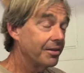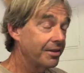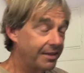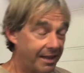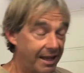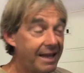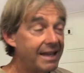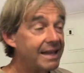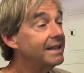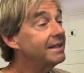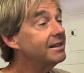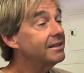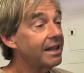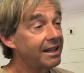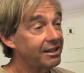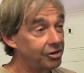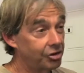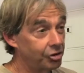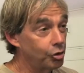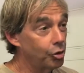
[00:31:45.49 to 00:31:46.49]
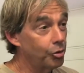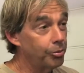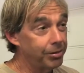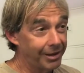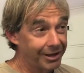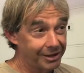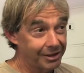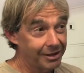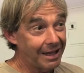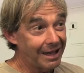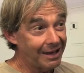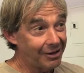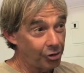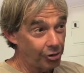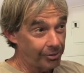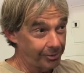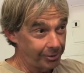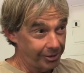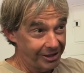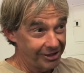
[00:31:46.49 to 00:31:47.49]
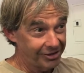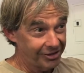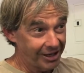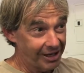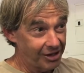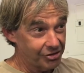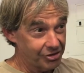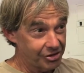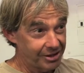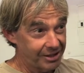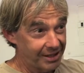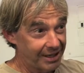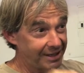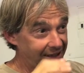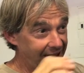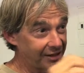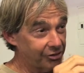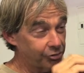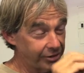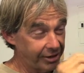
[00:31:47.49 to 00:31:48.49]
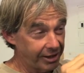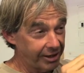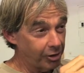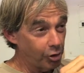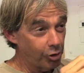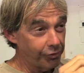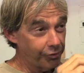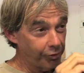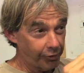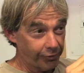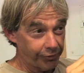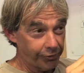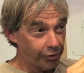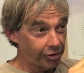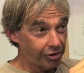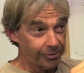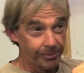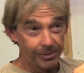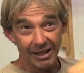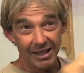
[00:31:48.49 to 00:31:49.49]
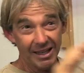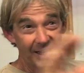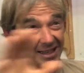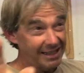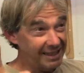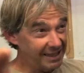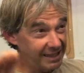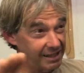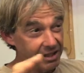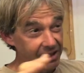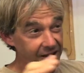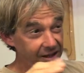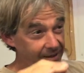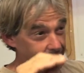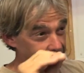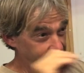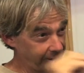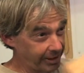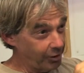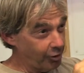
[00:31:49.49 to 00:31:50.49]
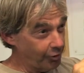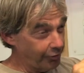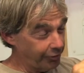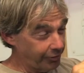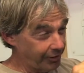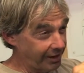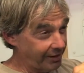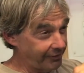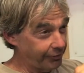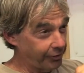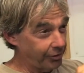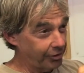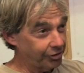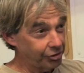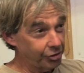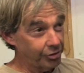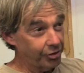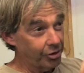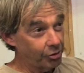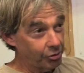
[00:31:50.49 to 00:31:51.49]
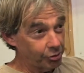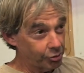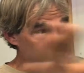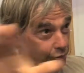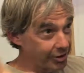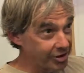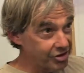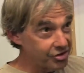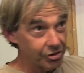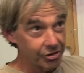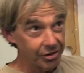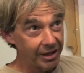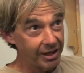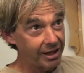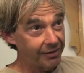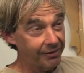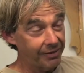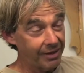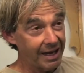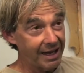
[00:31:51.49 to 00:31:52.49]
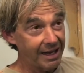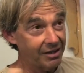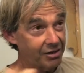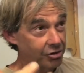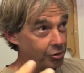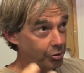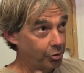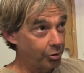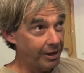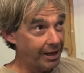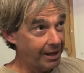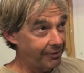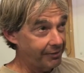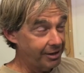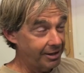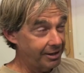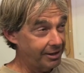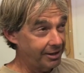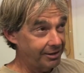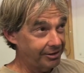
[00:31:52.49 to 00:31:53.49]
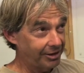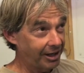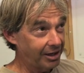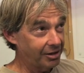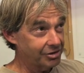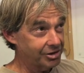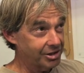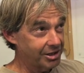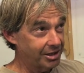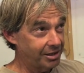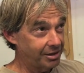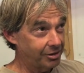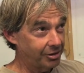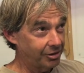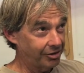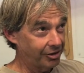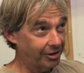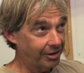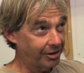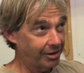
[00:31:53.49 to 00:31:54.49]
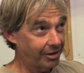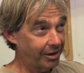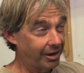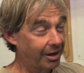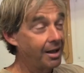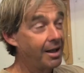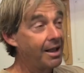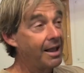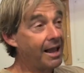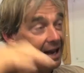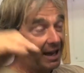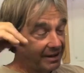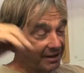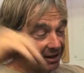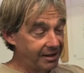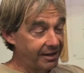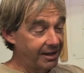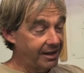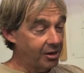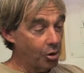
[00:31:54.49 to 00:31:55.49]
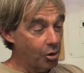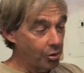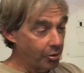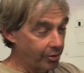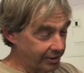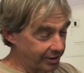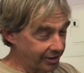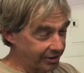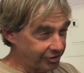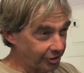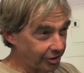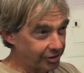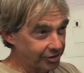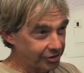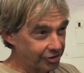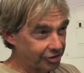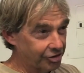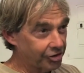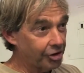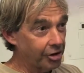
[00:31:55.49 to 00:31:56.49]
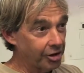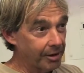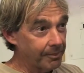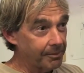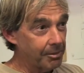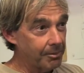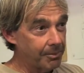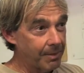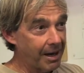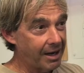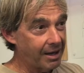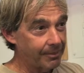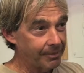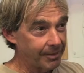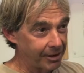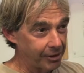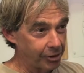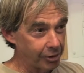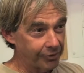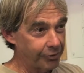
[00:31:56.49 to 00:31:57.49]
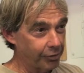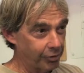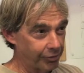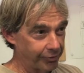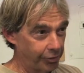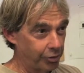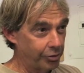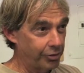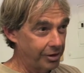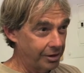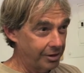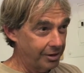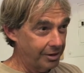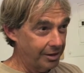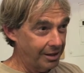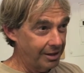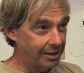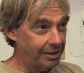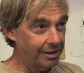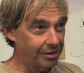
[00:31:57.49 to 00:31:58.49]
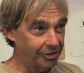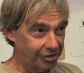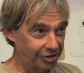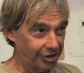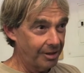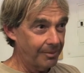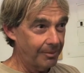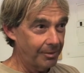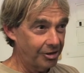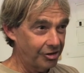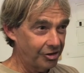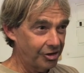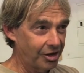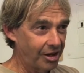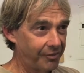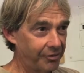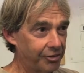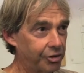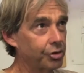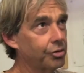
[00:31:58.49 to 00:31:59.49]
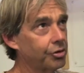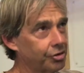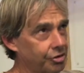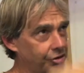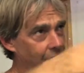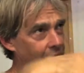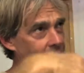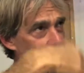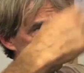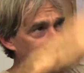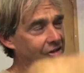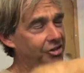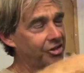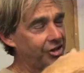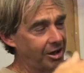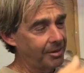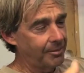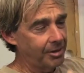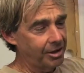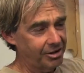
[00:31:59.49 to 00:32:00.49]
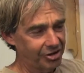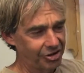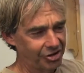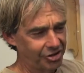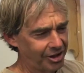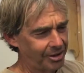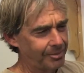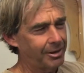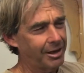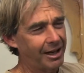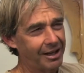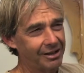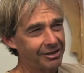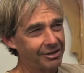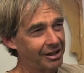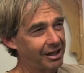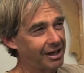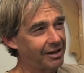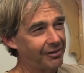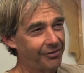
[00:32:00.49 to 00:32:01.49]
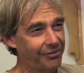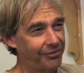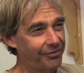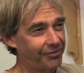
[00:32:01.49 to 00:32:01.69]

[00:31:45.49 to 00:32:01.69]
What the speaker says: that zooplankton that normally eats algae, and that's what they go for first. But they can eat anything, but they go for that first. So they'll rid your lake of that. You won't have any of these algae eaters in there. And then they go and they start stirring up the bottom. They look for food in the sediment and stuff. So they're stirring up the sediment, and the sediment has a lot of